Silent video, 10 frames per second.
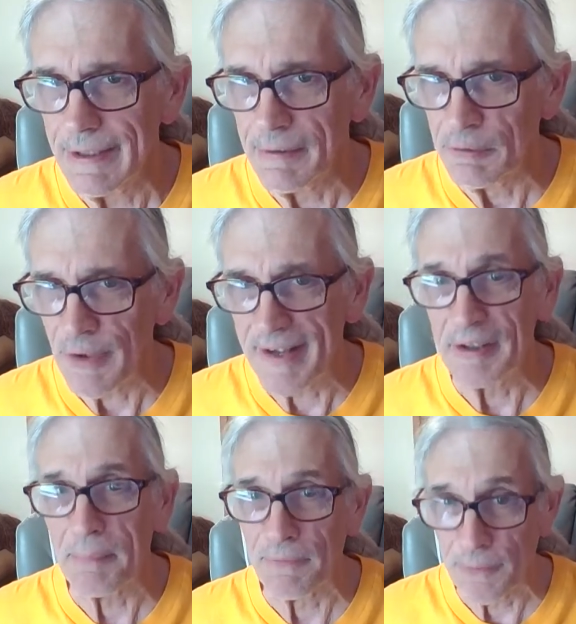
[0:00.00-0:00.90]
and trying
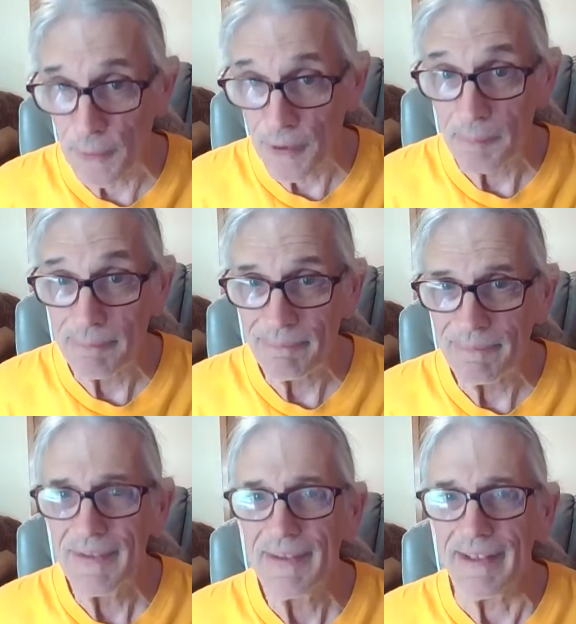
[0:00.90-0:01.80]
to perform
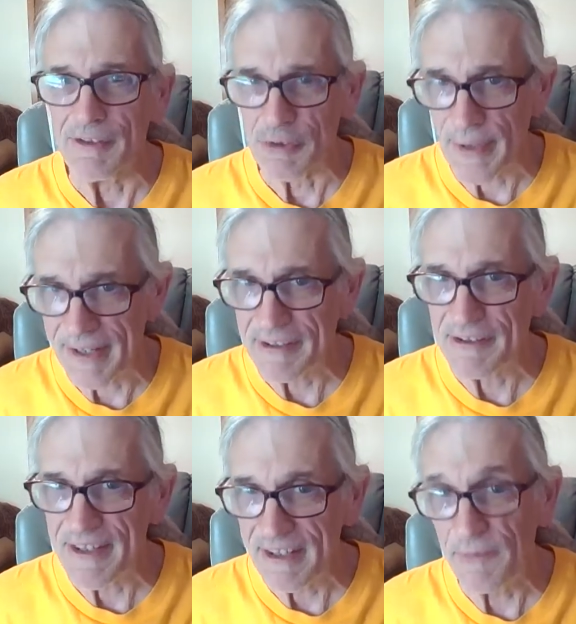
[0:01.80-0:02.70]
and trying to
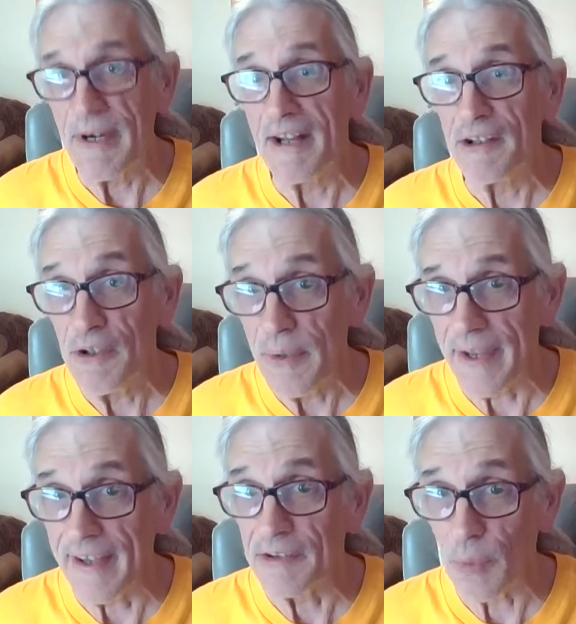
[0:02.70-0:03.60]
think you've got to do
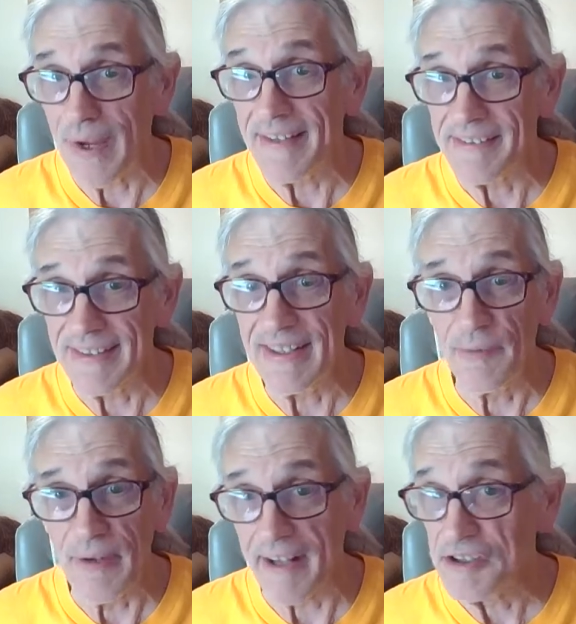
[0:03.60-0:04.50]
X, Y, Z,
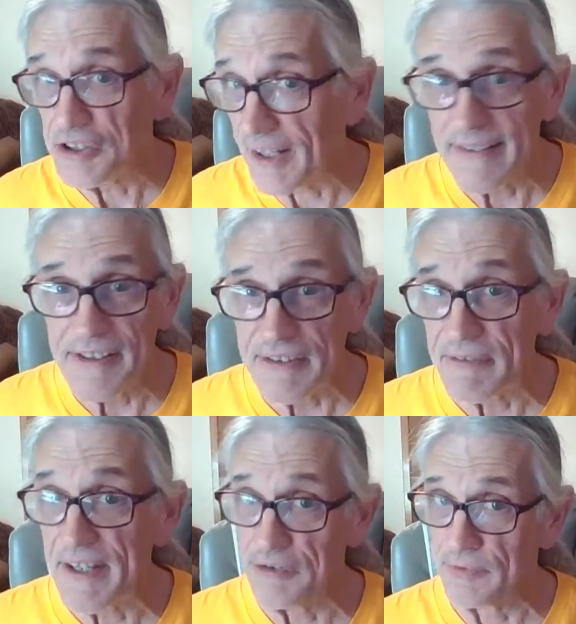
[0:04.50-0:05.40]
you've got a checklist
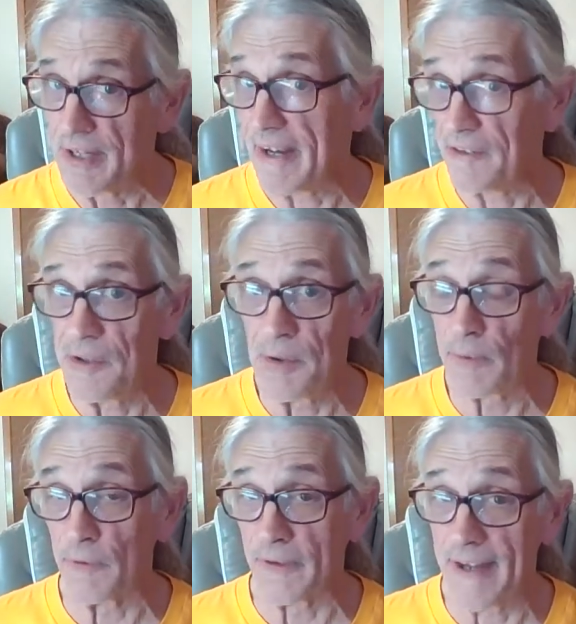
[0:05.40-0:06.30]
of things you've got to do in
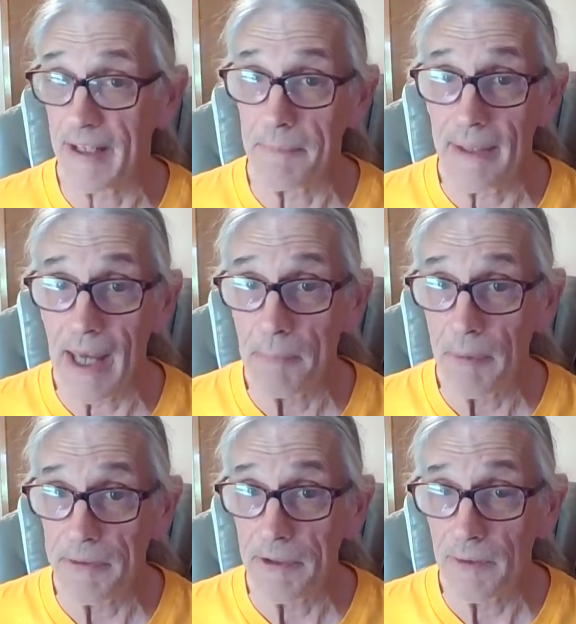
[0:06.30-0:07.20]
order for God to be happy
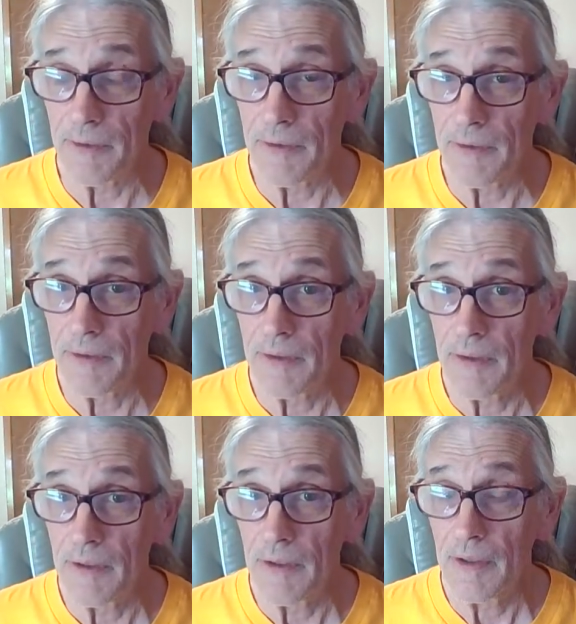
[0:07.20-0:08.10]
with you,
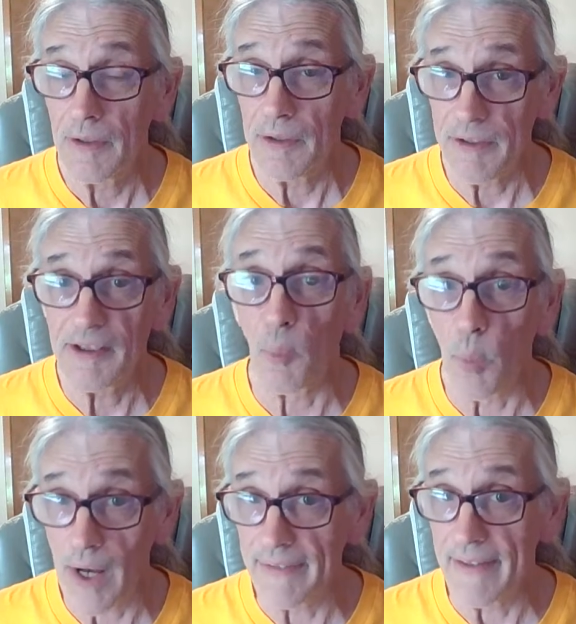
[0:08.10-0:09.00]
you need to
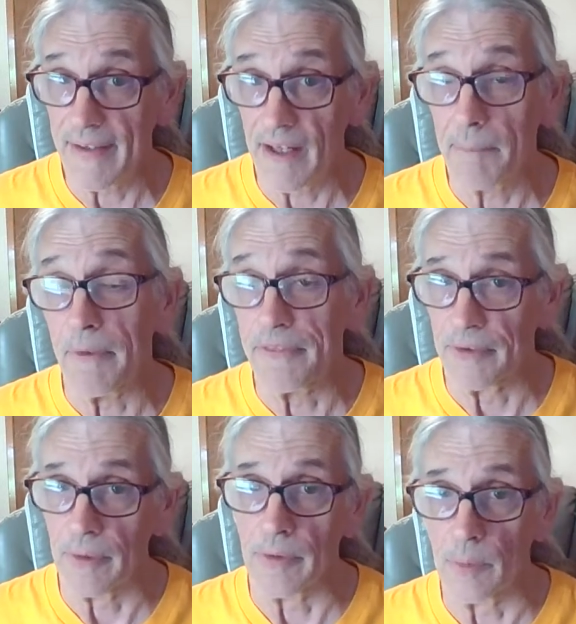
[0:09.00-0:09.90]
wad that up and
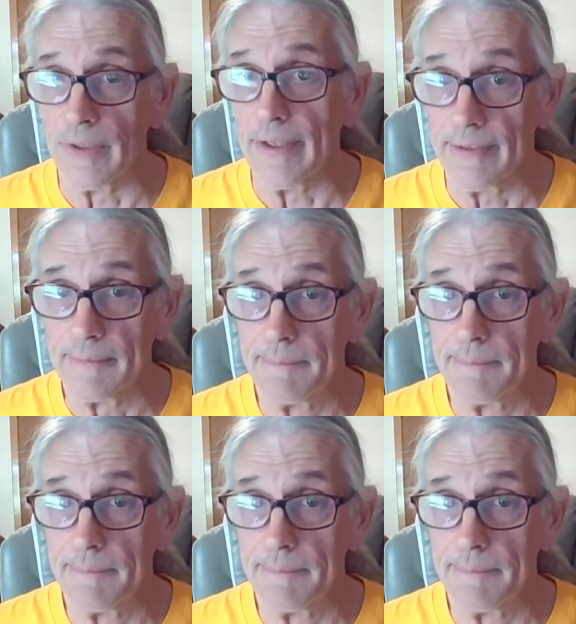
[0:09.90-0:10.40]
throw it away.